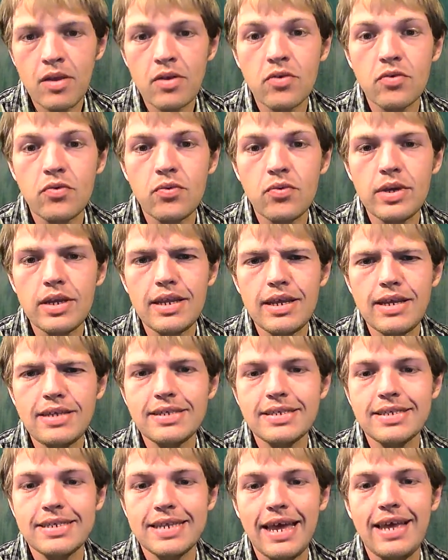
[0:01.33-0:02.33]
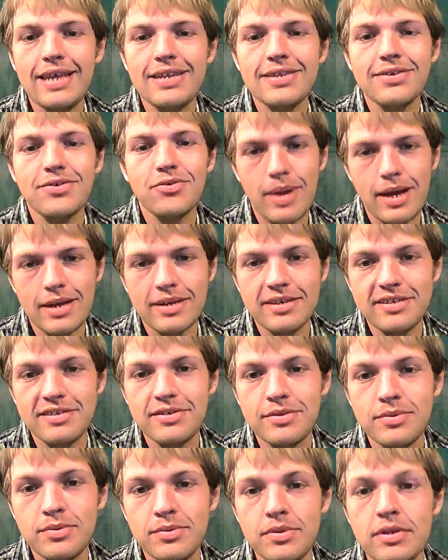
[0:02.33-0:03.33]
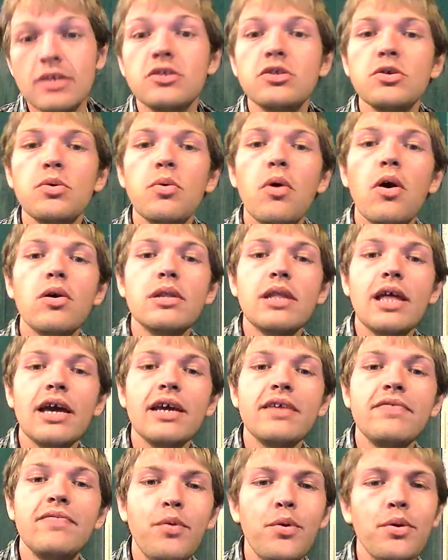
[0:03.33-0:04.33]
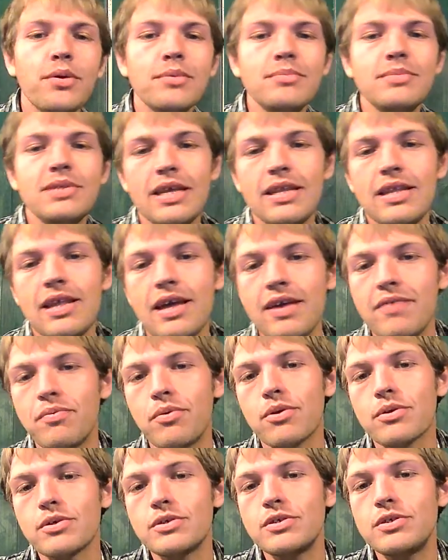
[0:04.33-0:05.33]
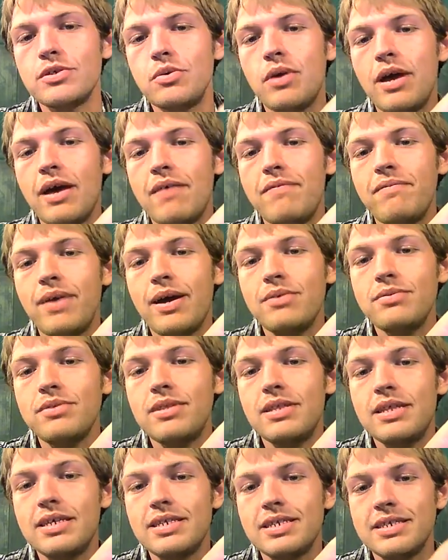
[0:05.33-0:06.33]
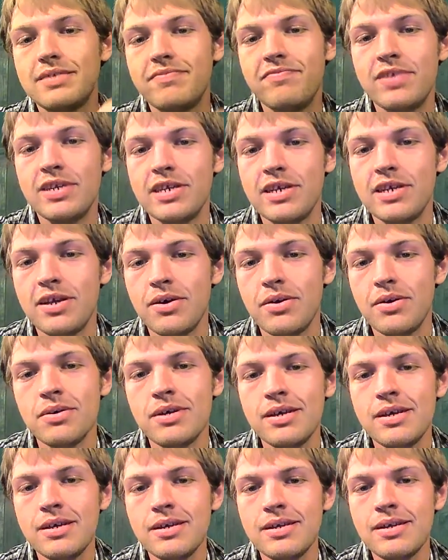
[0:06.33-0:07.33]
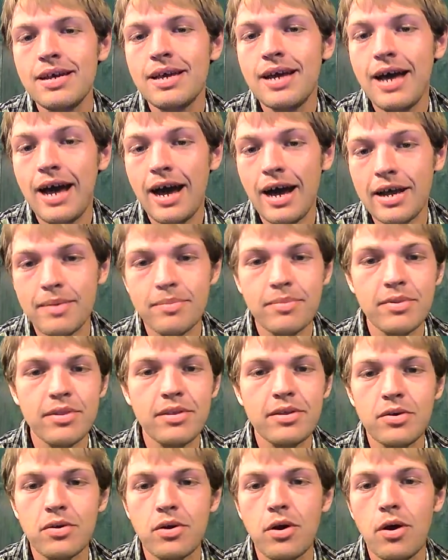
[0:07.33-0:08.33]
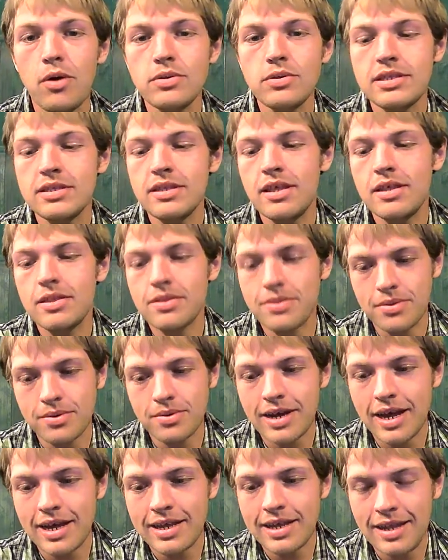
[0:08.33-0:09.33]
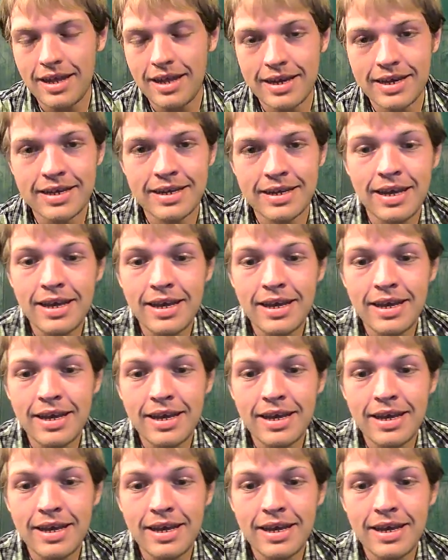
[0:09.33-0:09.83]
Greetings and gratitude to all light forms and life workers who have found this video. I am your host, the Third Eyed Lion.